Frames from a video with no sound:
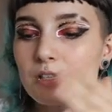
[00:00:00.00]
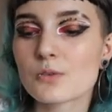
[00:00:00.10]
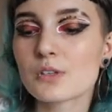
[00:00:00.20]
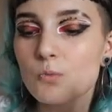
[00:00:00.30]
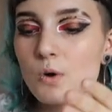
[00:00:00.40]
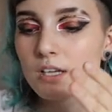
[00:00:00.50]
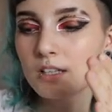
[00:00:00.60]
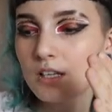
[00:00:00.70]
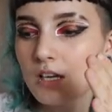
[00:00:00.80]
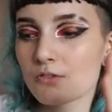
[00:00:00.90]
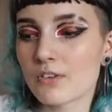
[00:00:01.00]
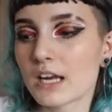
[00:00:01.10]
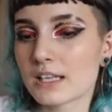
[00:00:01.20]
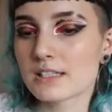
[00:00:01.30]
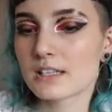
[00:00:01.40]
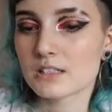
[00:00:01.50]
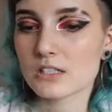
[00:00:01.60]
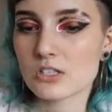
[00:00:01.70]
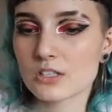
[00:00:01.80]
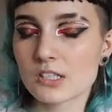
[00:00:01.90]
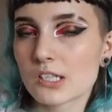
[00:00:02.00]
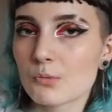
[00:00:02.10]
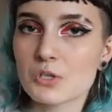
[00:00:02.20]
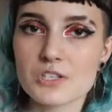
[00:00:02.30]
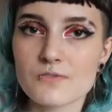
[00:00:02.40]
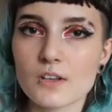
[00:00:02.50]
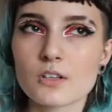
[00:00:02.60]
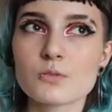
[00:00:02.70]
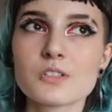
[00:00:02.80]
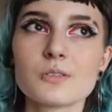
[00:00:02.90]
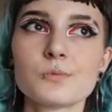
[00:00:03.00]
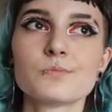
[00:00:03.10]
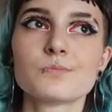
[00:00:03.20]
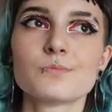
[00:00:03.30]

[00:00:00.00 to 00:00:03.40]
There's only one Frankenstein edition, which is no oh, two.